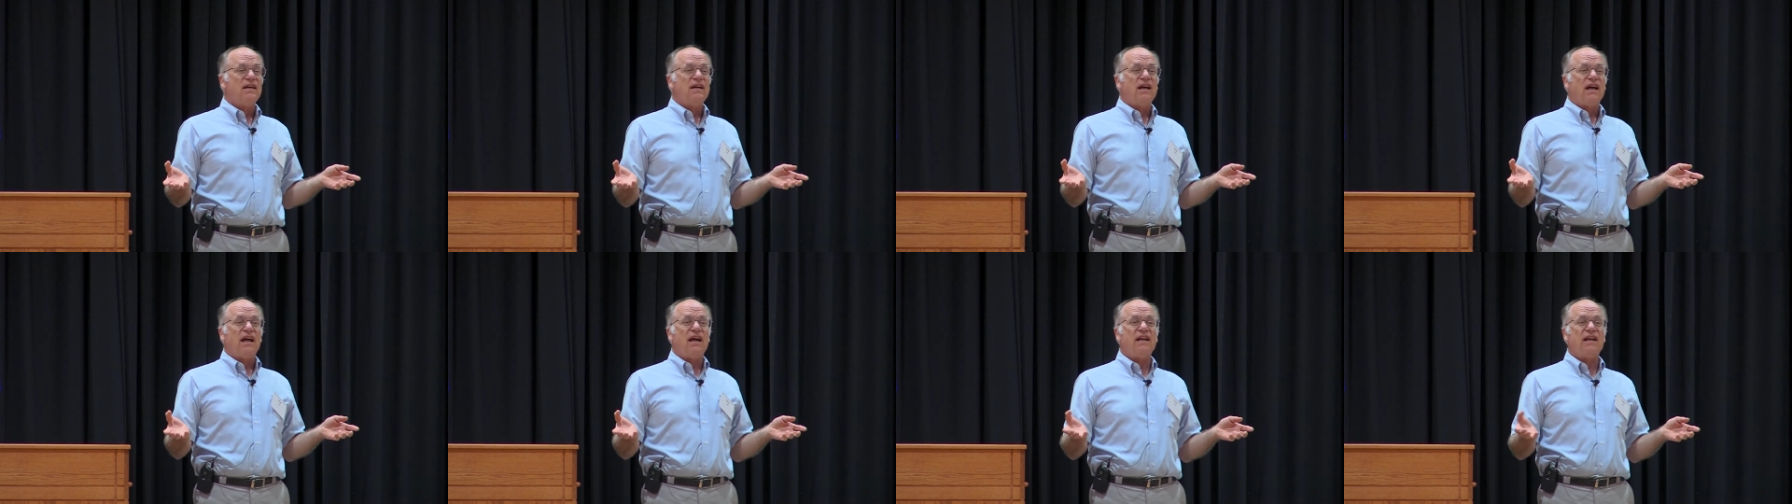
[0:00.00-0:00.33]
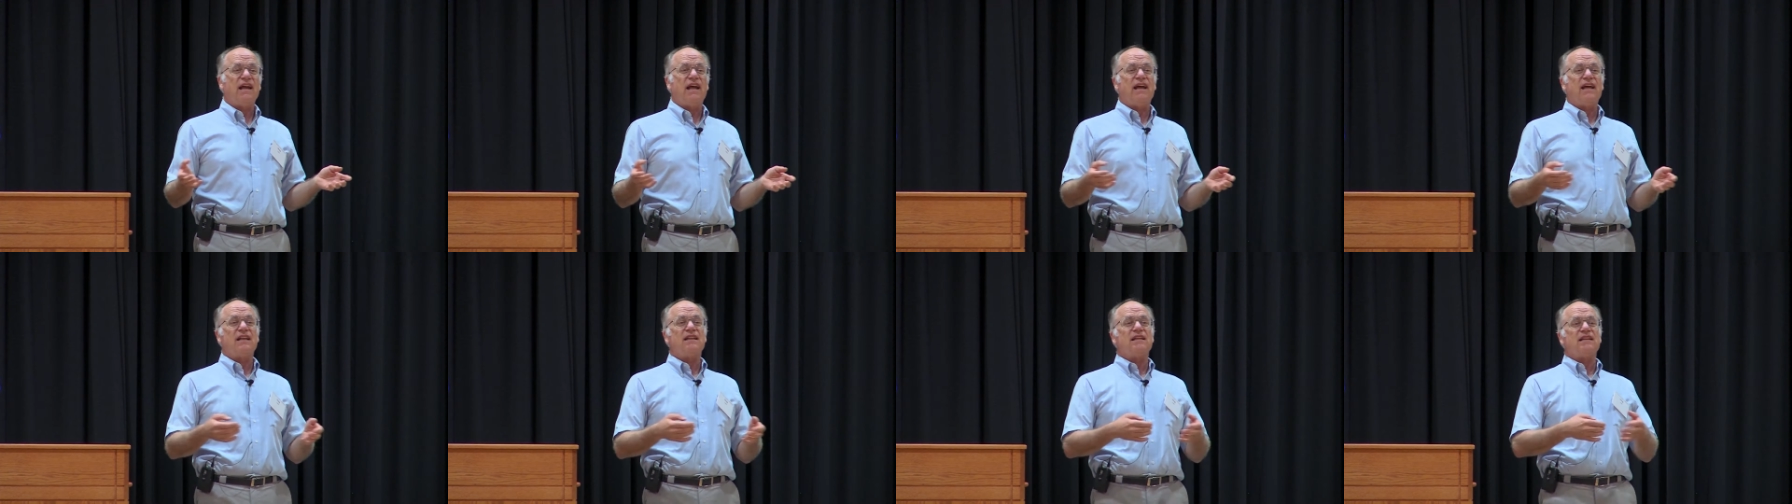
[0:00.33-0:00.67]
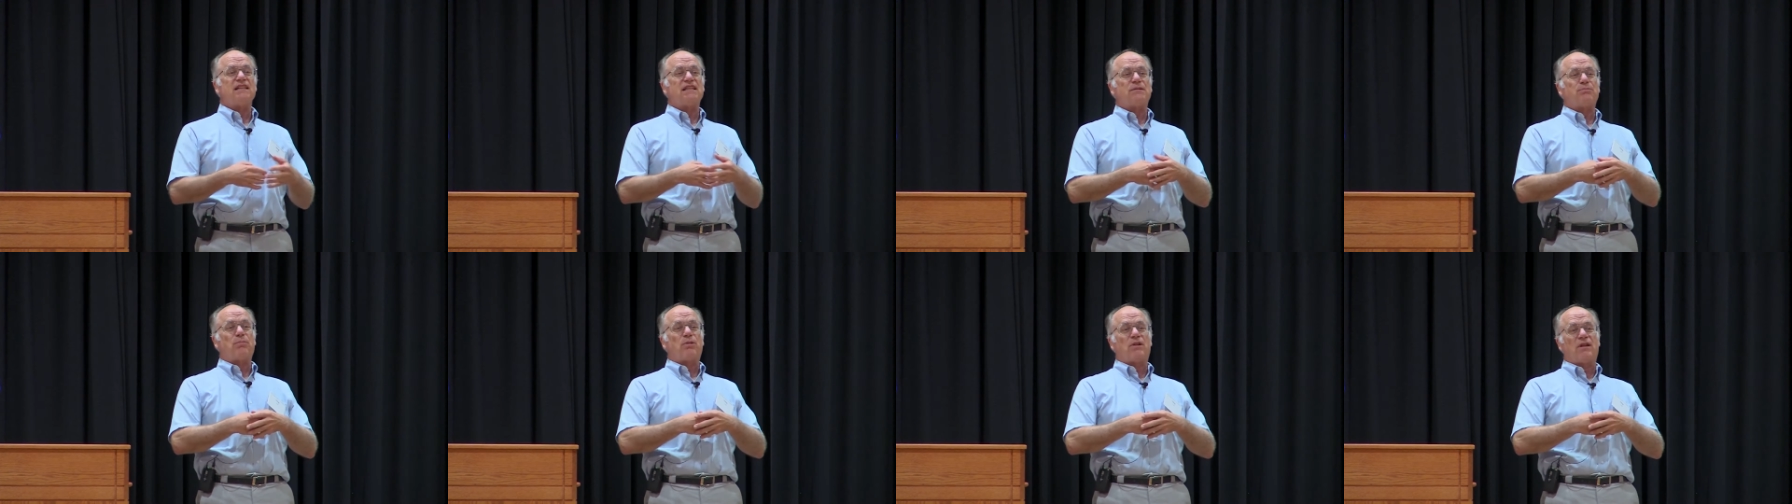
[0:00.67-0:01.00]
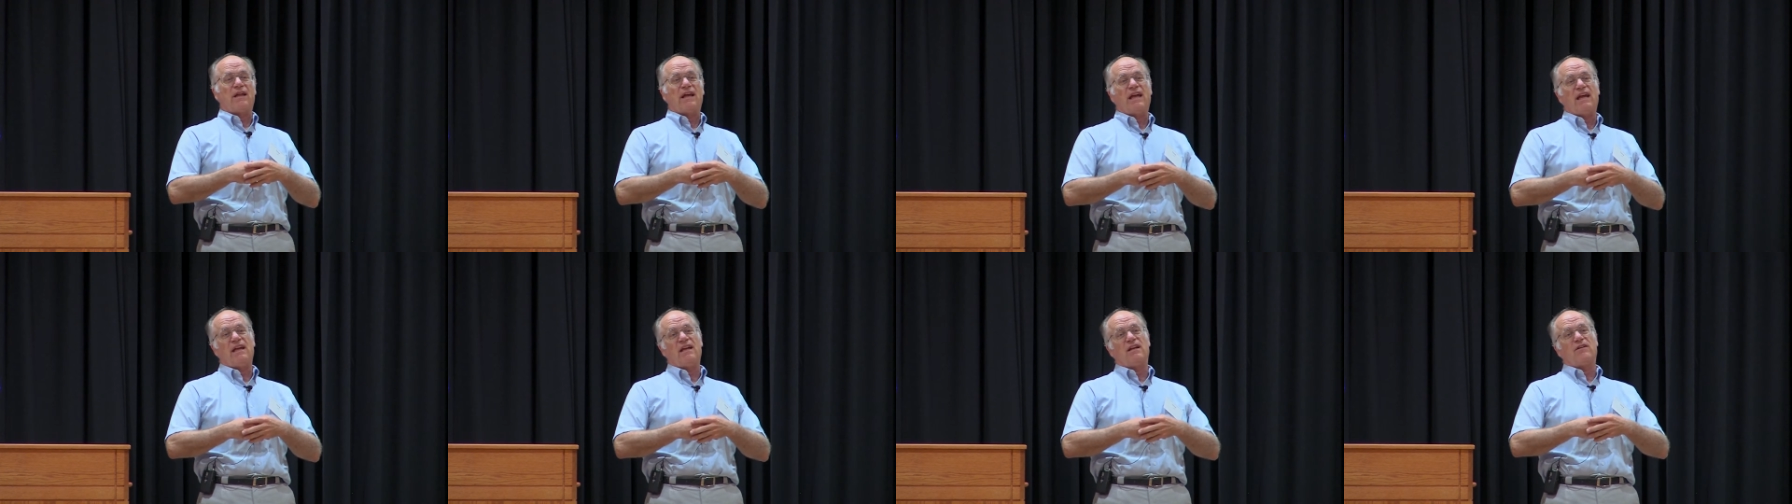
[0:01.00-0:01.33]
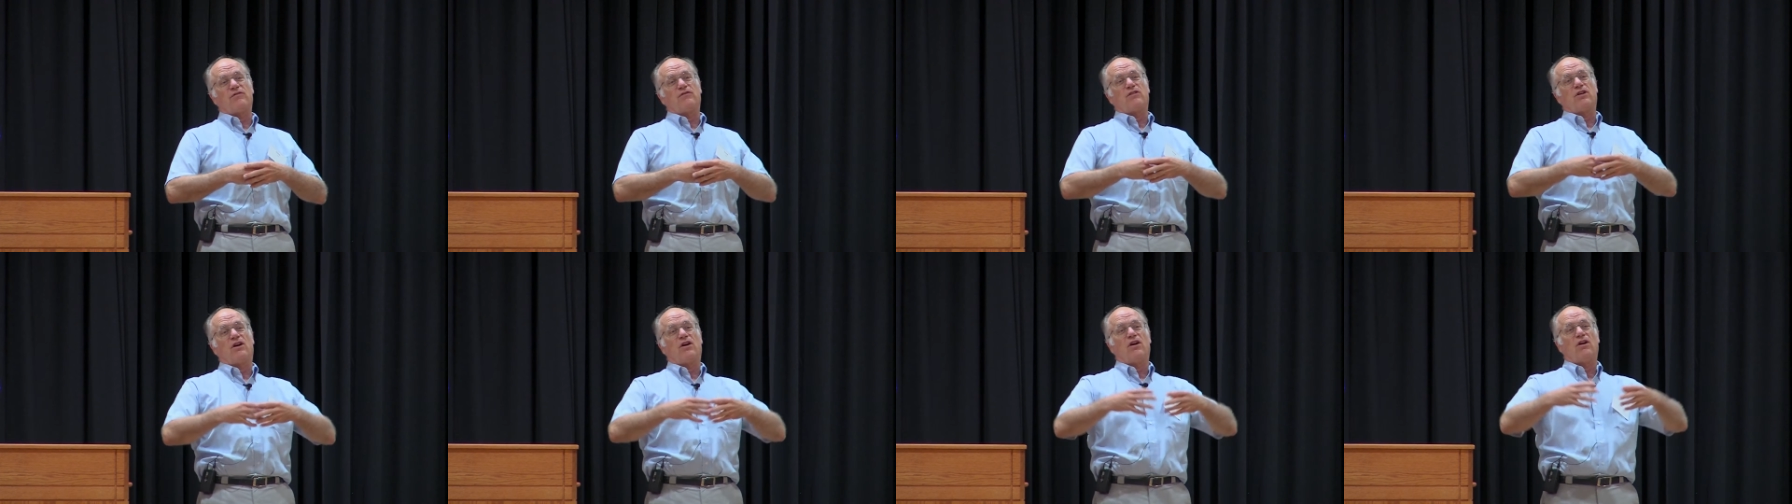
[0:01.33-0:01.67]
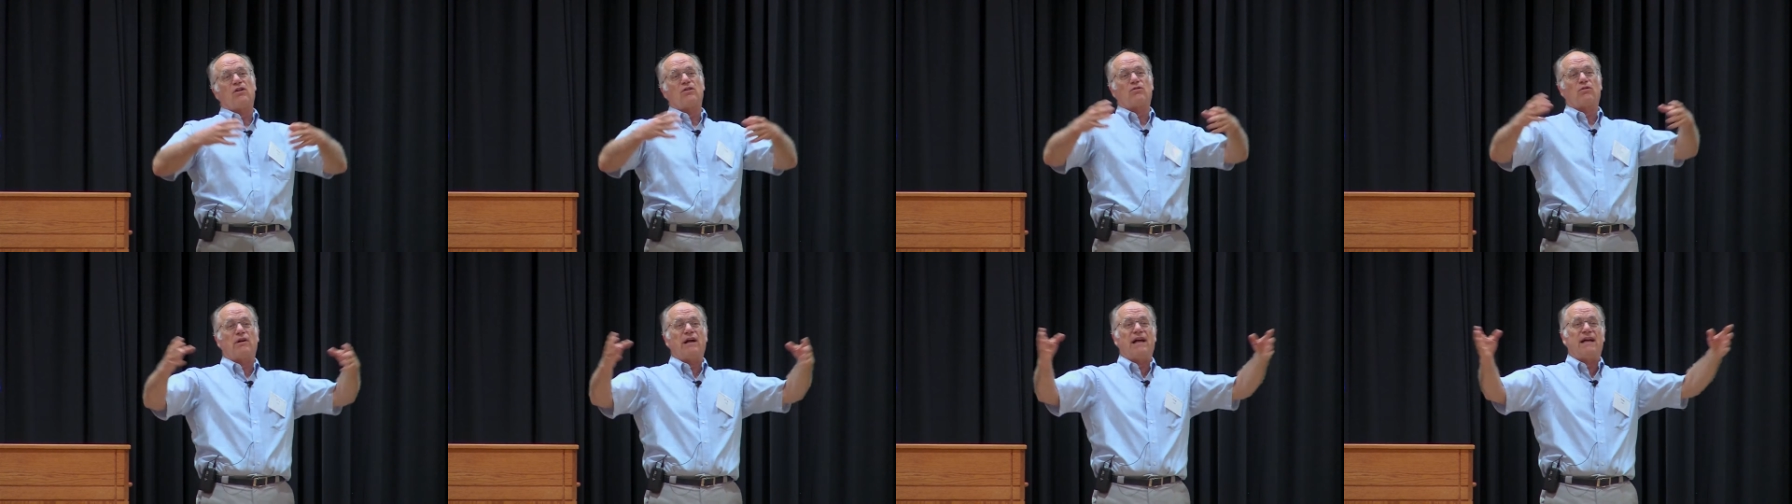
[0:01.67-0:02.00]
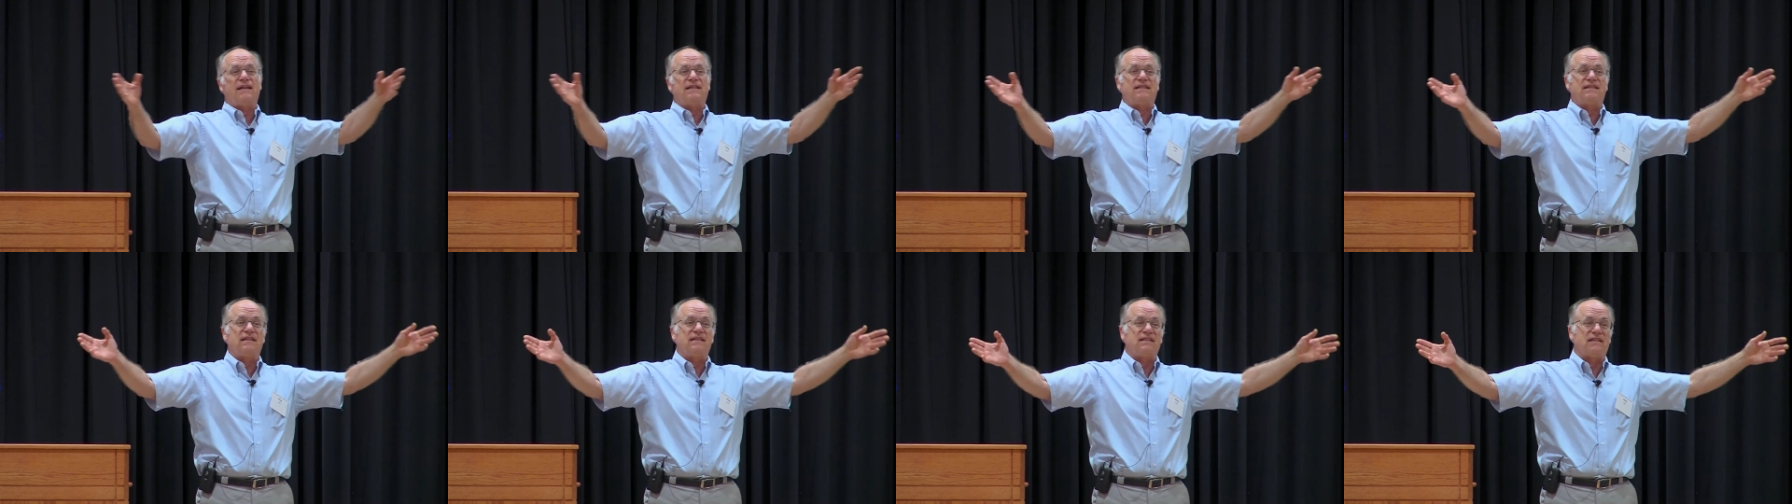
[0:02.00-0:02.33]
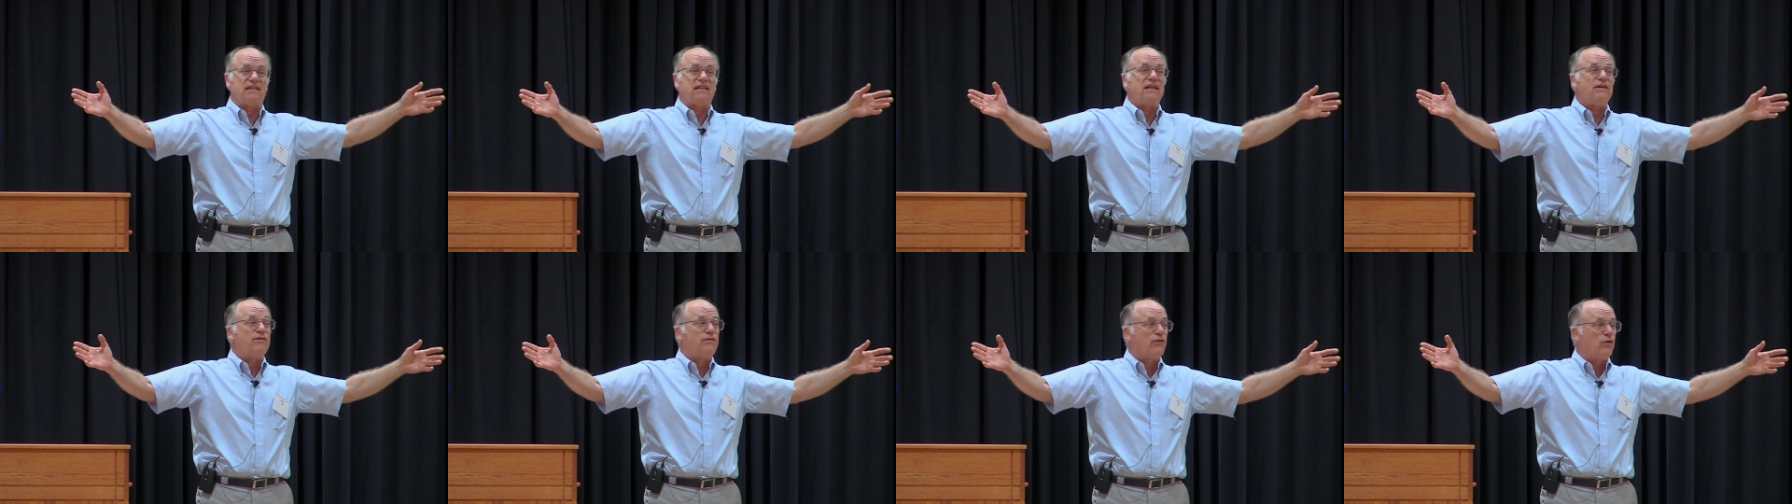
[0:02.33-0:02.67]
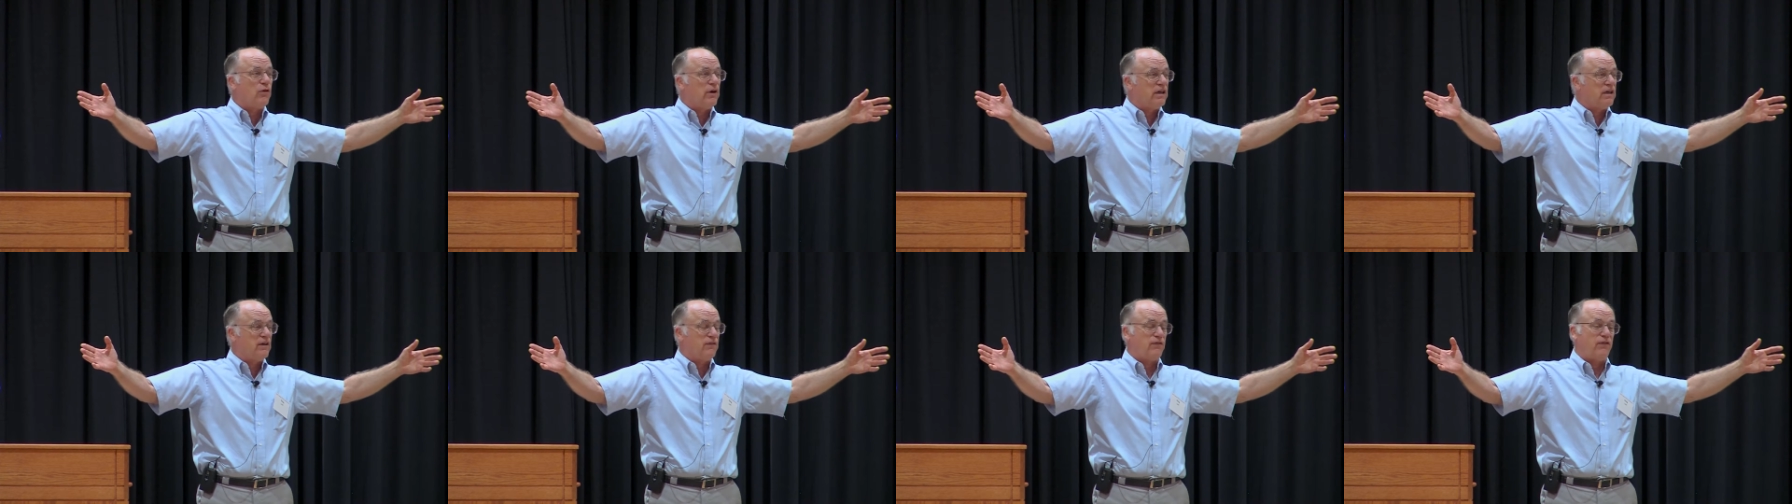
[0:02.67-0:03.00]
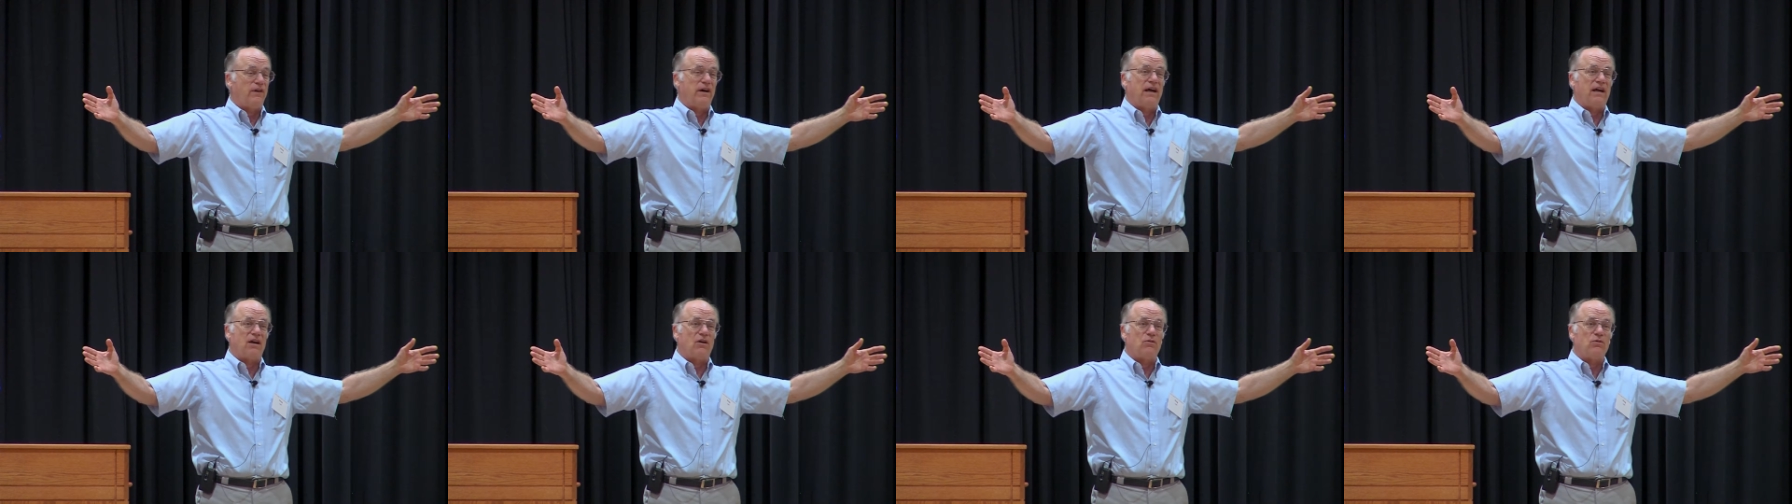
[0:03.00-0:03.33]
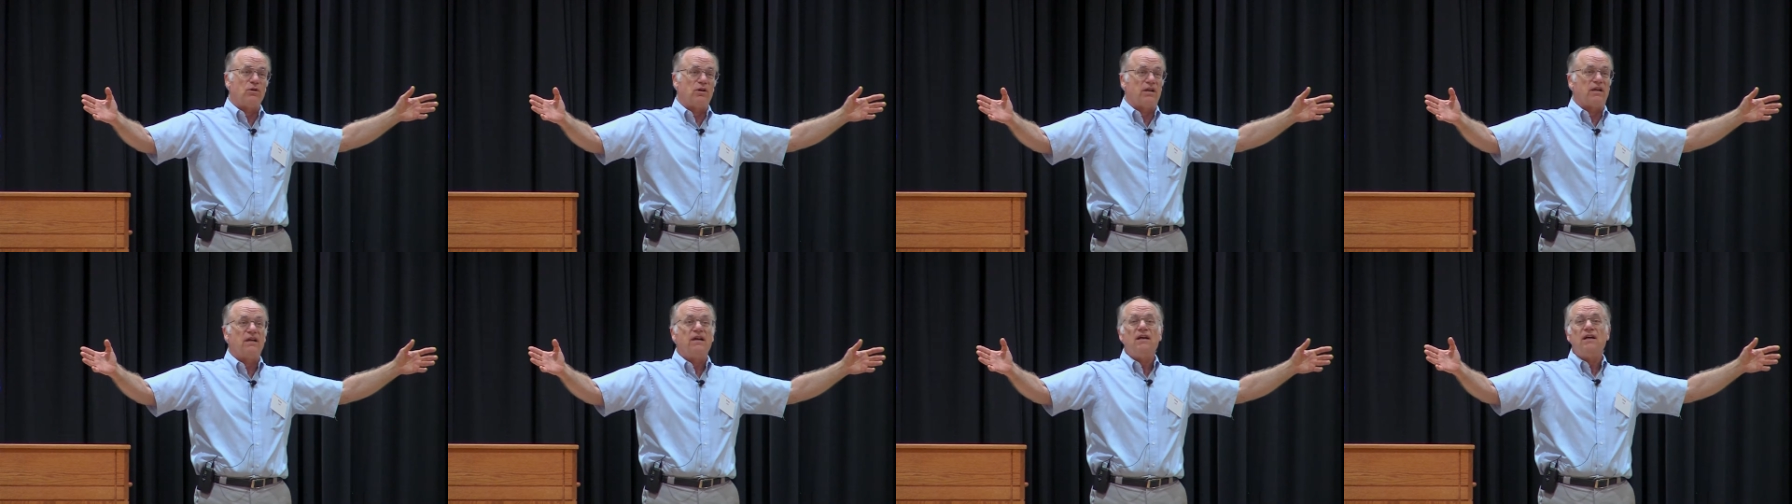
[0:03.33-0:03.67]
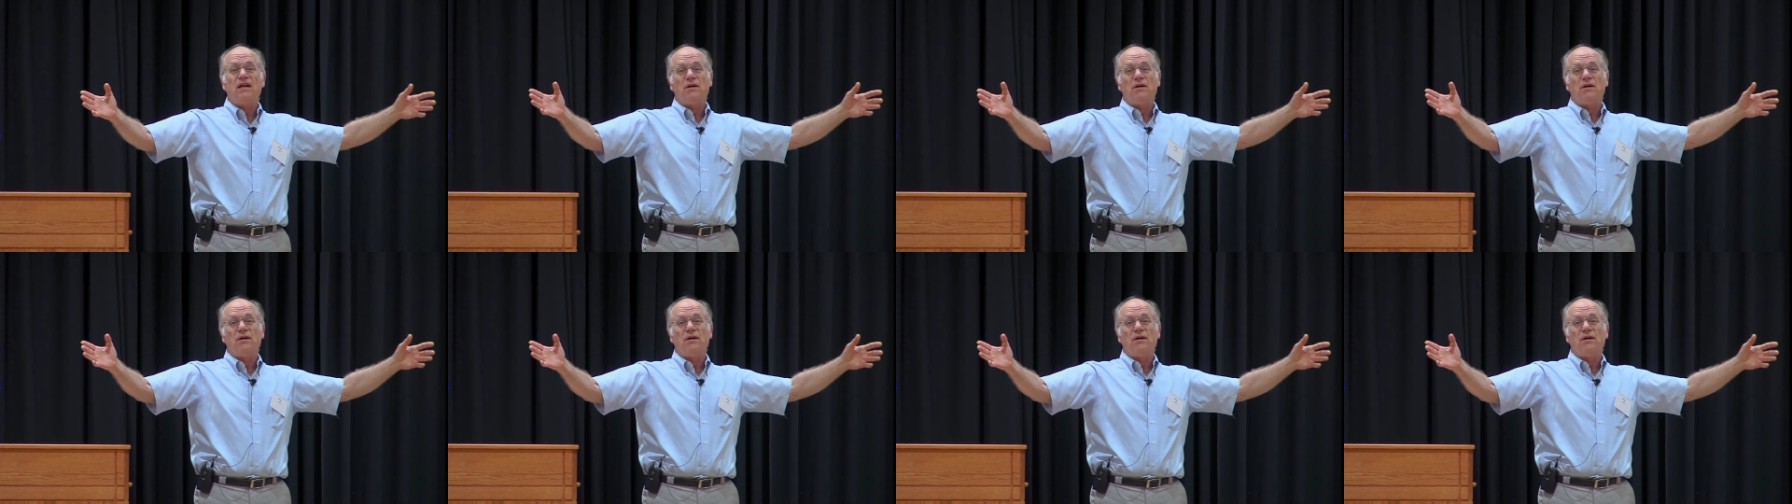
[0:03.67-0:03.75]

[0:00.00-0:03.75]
an endless plain of tall grasses devoid of firewood